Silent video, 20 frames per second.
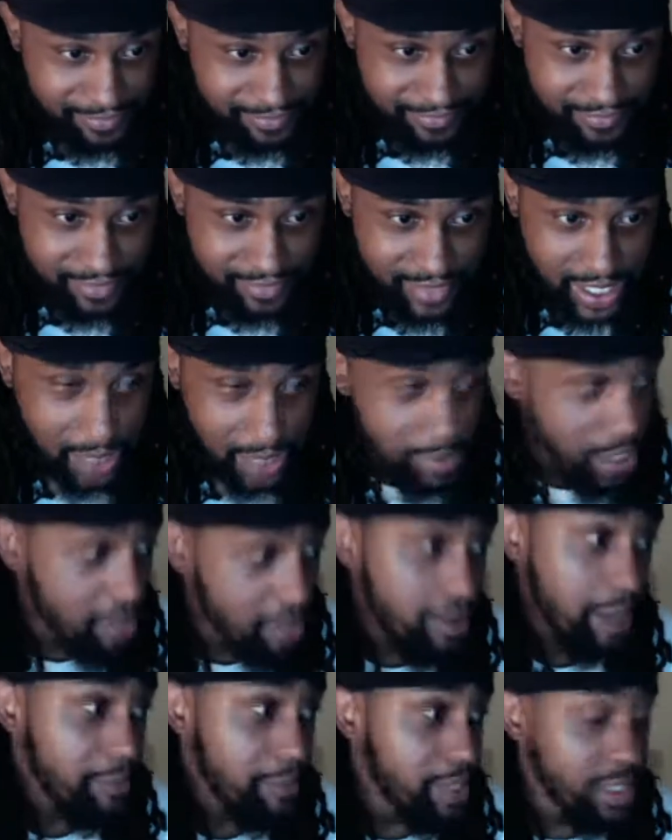And they're like, oh,
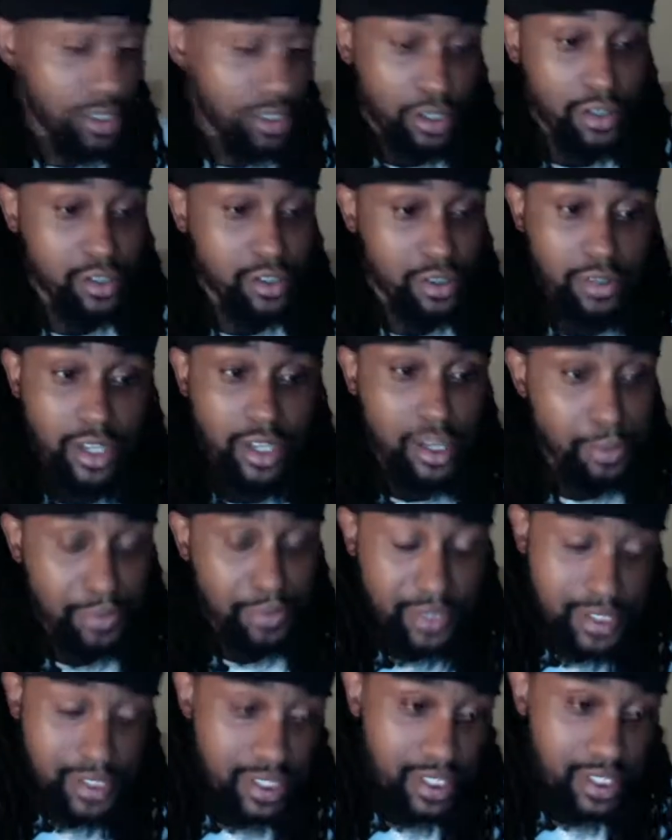I made
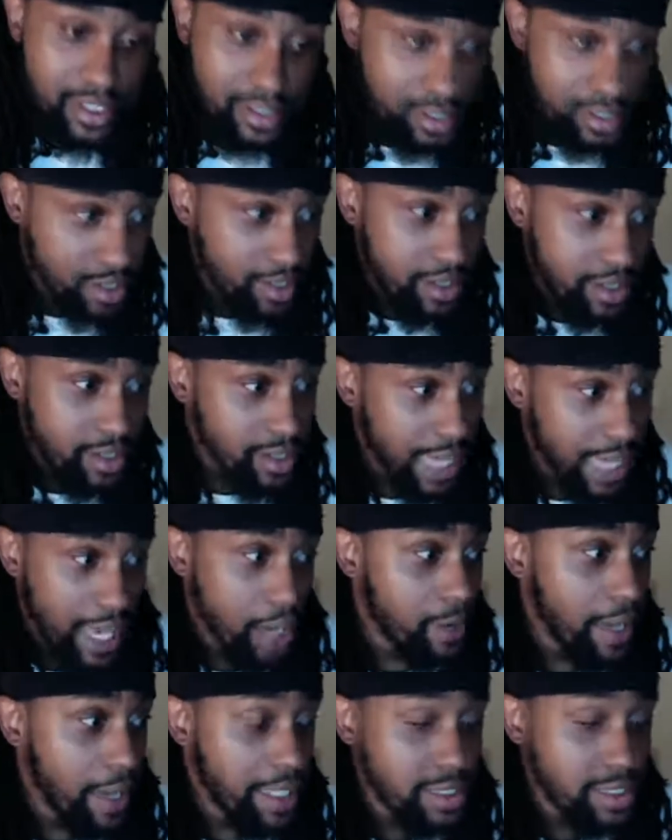300%. Like, oh,
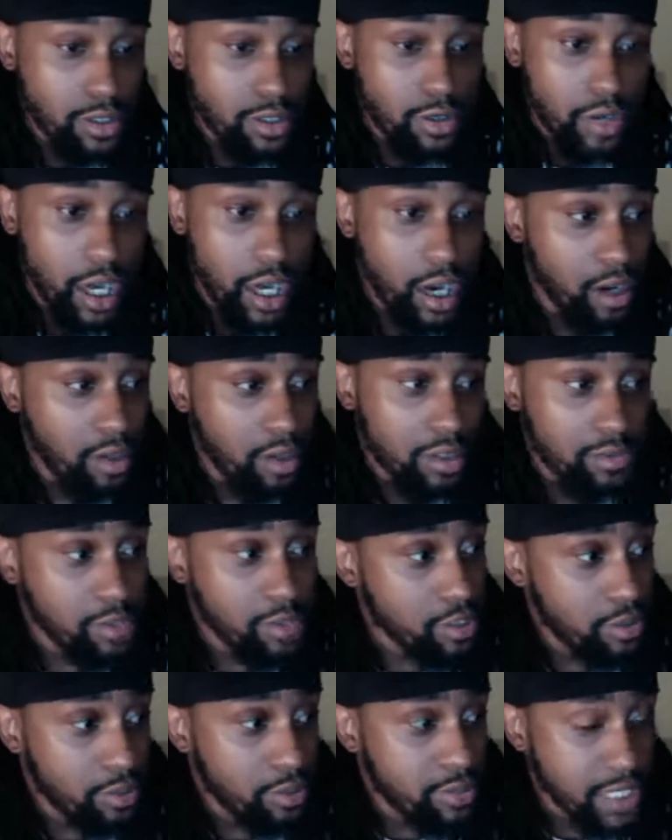I sold all them,
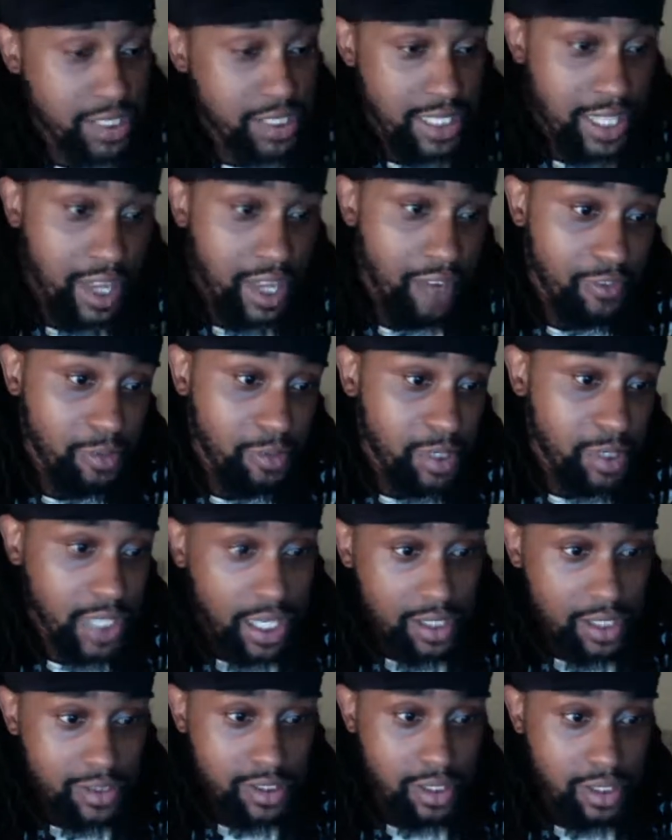them things I got from the
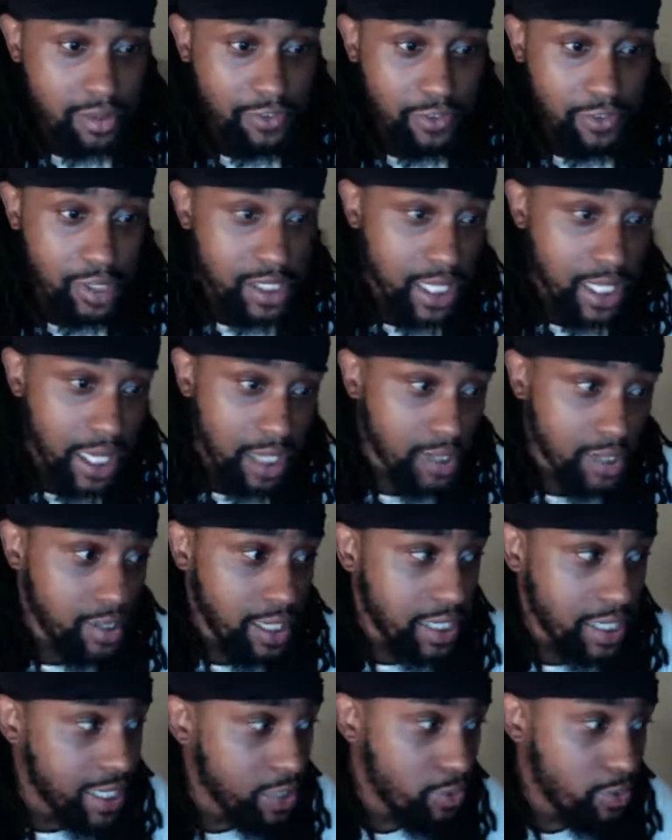dollar store for $1.
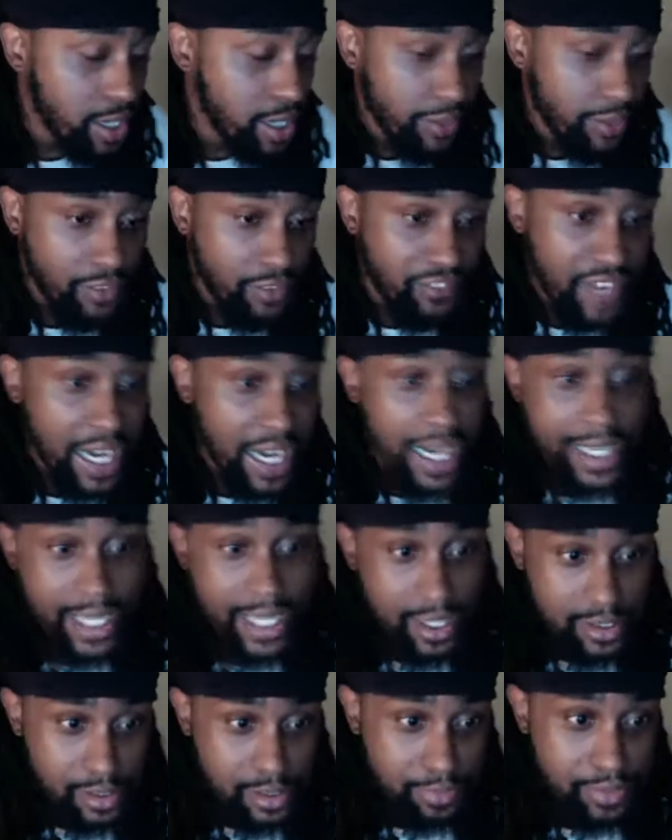They went for
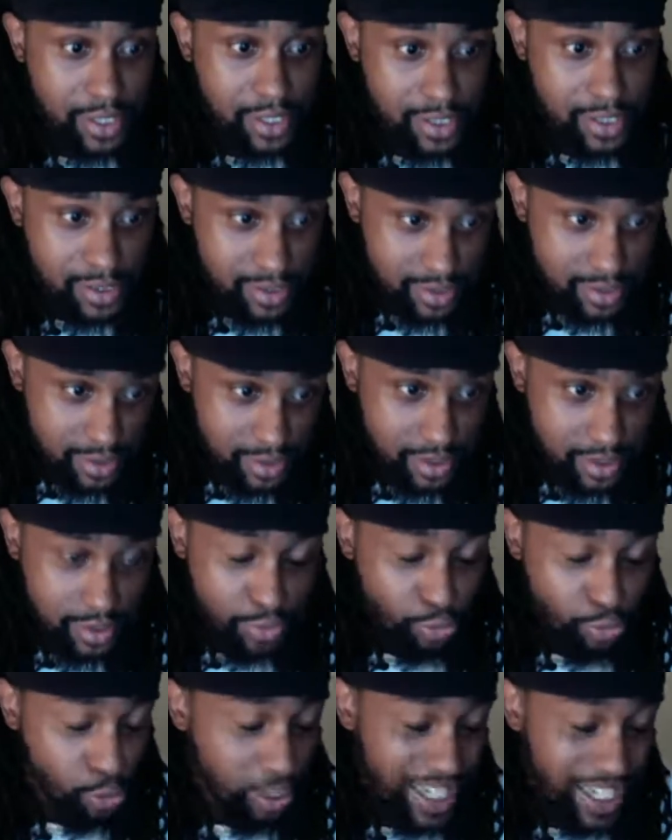$5 a piece.
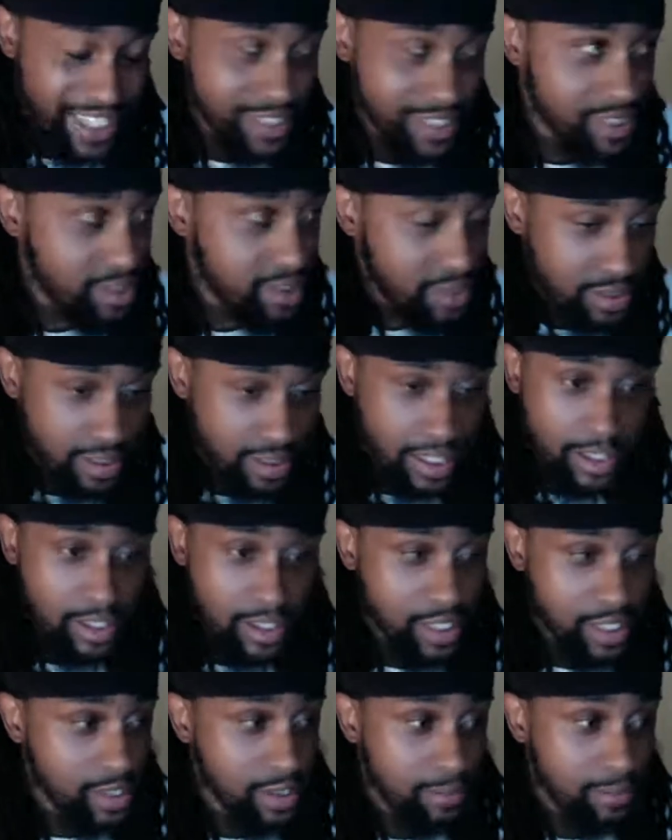What?
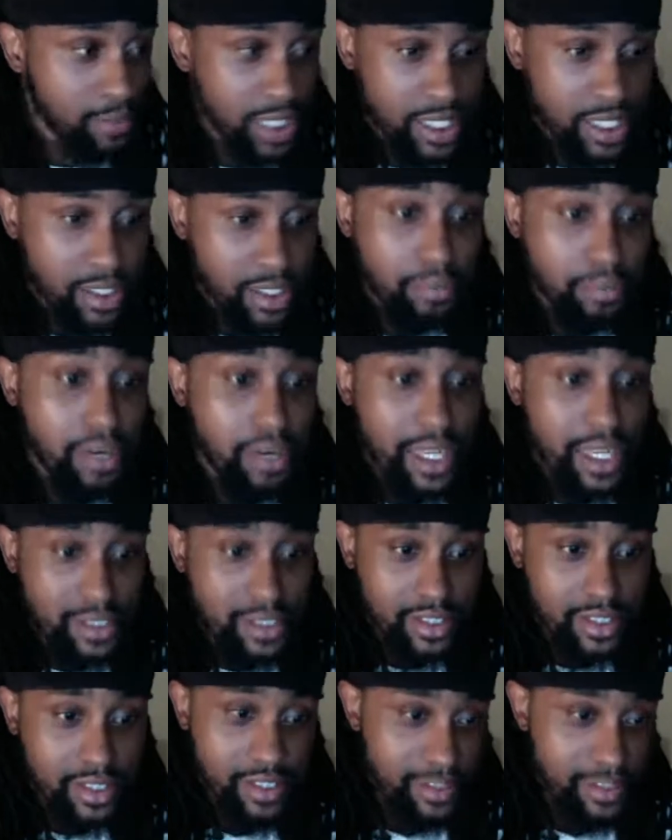In Nebraska.